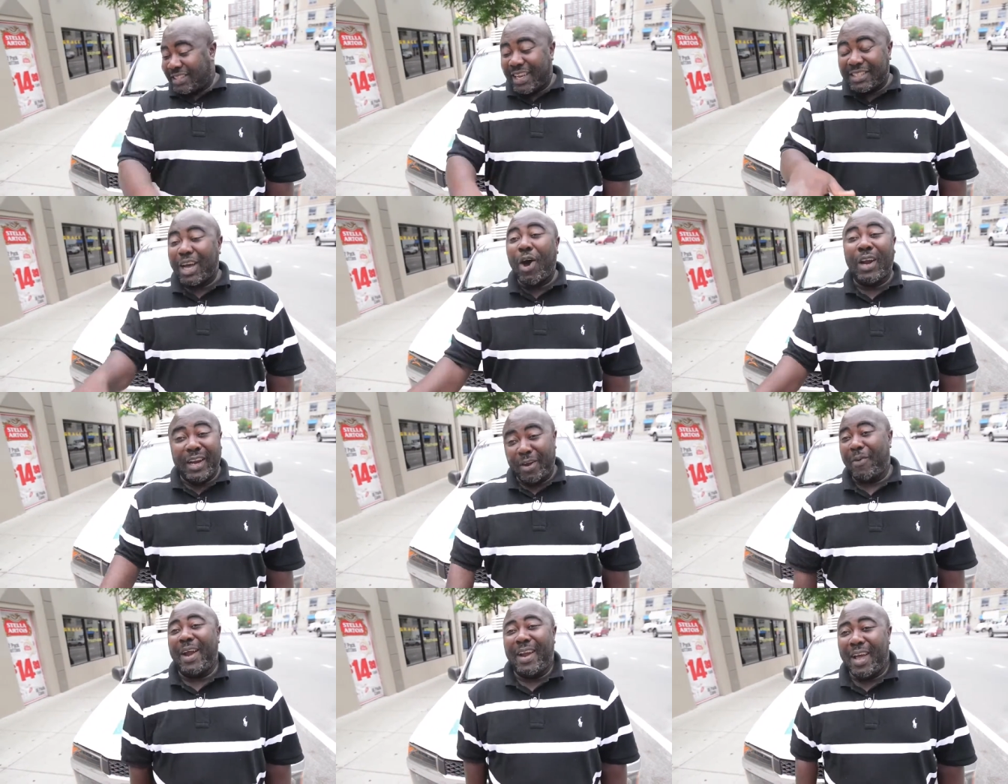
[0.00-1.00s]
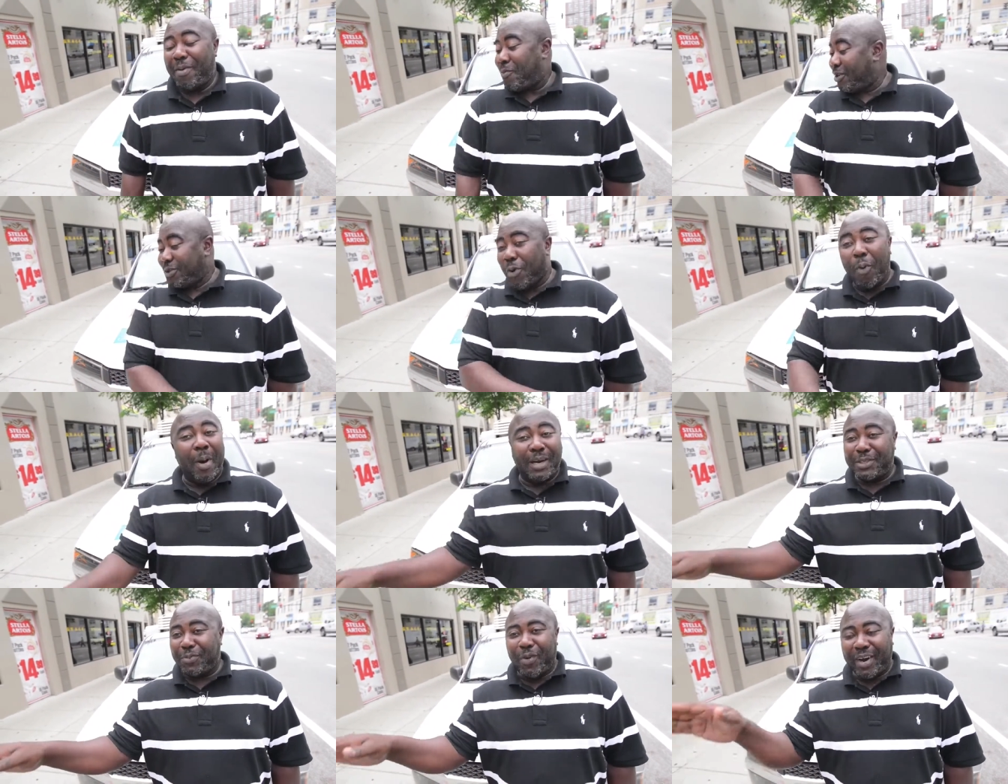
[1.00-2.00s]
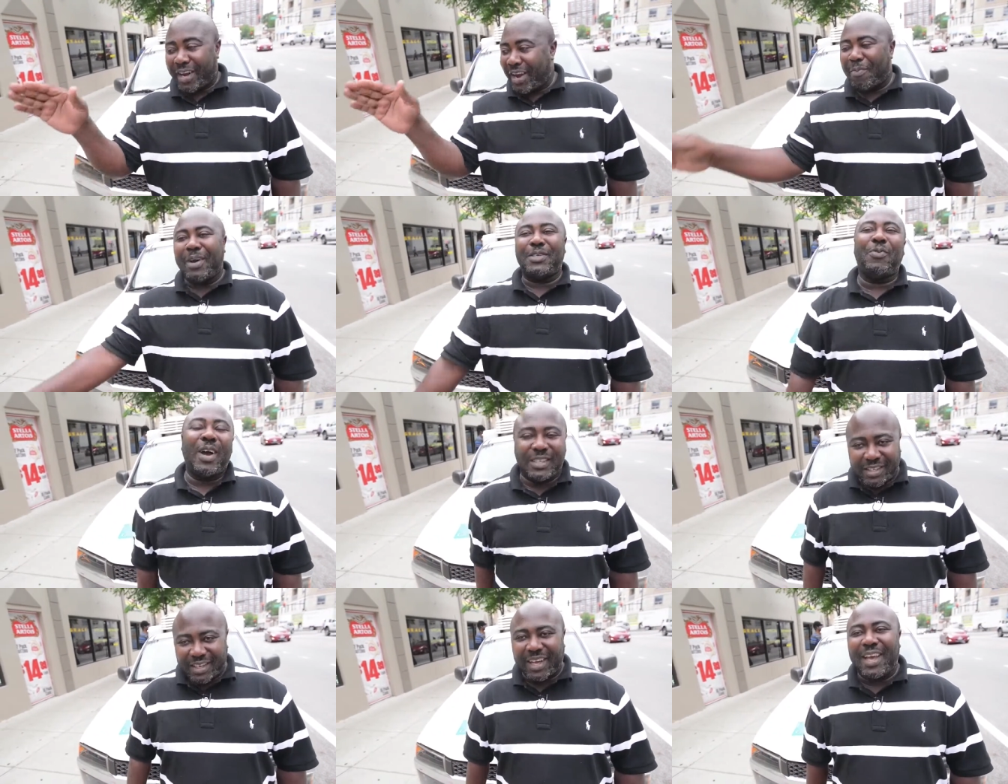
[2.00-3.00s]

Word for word: say it's a holiday right now because nobody's working, everybody's watching the